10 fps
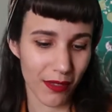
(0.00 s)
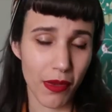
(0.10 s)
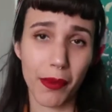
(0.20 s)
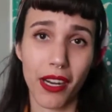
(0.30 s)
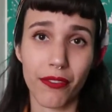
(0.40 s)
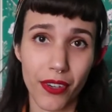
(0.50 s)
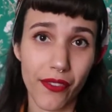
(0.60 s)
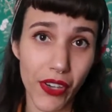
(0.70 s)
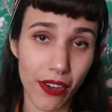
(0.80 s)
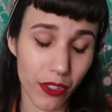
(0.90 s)
maybe not
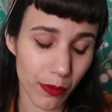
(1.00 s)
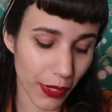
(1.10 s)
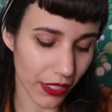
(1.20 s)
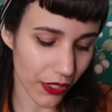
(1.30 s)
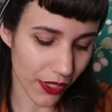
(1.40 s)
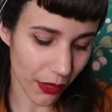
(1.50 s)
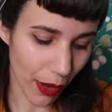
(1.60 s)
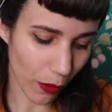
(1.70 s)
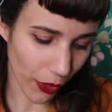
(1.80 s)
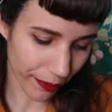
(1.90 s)
forever and ever, but you see
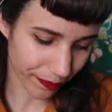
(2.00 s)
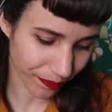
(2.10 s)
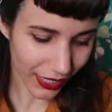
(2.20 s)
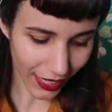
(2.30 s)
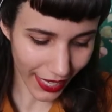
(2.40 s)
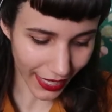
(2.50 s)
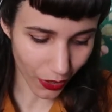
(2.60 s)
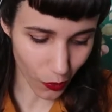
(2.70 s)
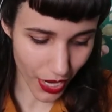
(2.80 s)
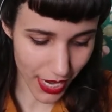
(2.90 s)
my point.
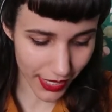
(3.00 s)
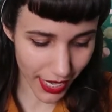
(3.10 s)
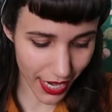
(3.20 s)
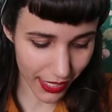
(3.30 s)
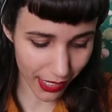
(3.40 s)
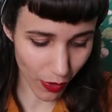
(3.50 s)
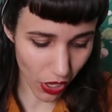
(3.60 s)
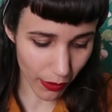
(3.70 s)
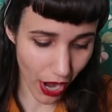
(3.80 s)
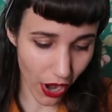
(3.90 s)
Like when I say
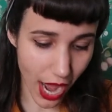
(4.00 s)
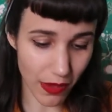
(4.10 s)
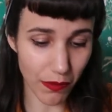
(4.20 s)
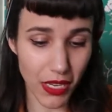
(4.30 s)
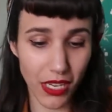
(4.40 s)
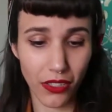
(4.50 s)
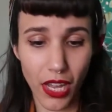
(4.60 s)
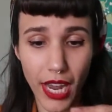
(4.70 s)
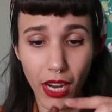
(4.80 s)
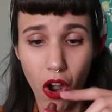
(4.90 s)
small amount, I mean
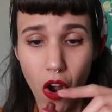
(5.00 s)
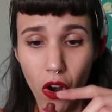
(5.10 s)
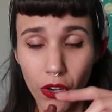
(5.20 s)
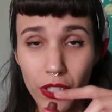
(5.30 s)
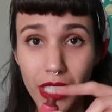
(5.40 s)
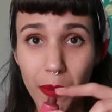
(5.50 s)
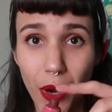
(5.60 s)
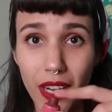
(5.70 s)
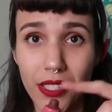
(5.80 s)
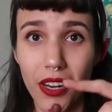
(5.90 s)
like hardly
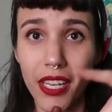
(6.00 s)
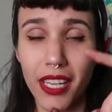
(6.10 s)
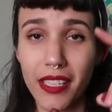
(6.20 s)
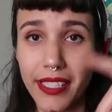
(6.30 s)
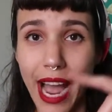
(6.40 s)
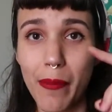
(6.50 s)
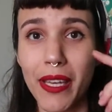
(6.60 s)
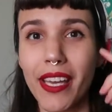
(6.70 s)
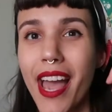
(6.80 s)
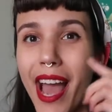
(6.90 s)
press on it, dab
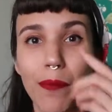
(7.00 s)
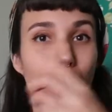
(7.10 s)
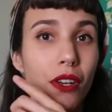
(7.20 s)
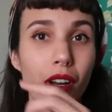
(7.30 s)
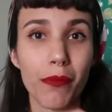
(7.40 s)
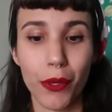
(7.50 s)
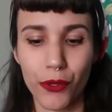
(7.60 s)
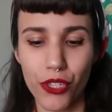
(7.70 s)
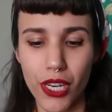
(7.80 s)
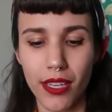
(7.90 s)
it, and put it on
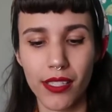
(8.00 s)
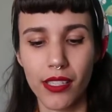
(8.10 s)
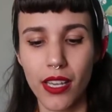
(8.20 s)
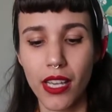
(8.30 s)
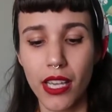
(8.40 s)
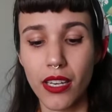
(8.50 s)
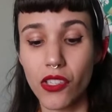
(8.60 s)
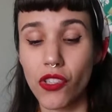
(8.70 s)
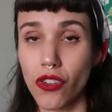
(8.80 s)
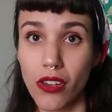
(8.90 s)
both cheeks. It
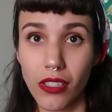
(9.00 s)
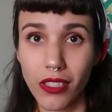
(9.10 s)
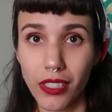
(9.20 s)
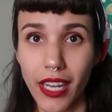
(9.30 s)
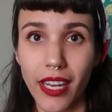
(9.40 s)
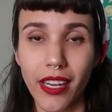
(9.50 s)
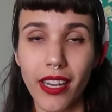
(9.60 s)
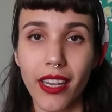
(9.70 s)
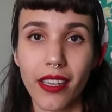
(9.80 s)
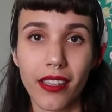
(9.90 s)
is strong, like
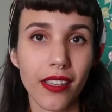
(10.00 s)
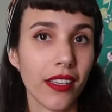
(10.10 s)
it